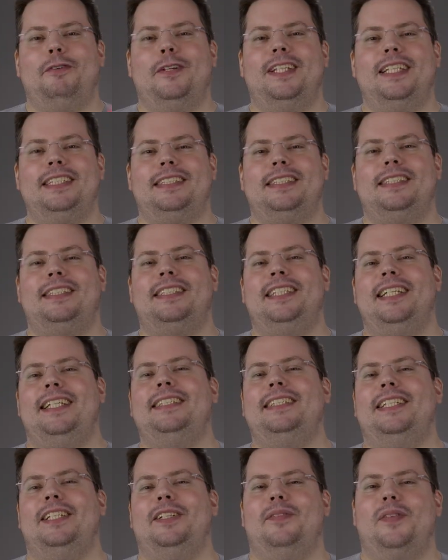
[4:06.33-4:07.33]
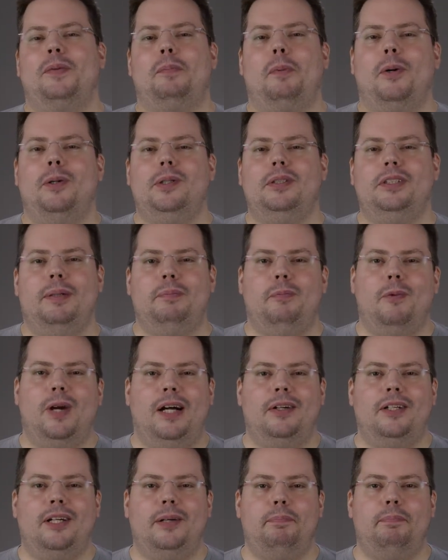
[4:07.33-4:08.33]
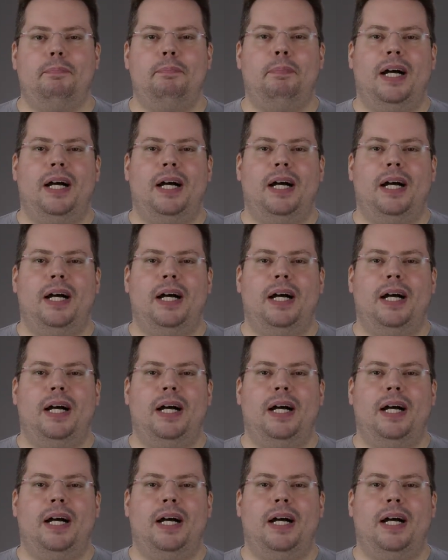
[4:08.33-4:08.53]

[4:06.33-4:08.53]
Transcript: for this season of the ProClip Roundup,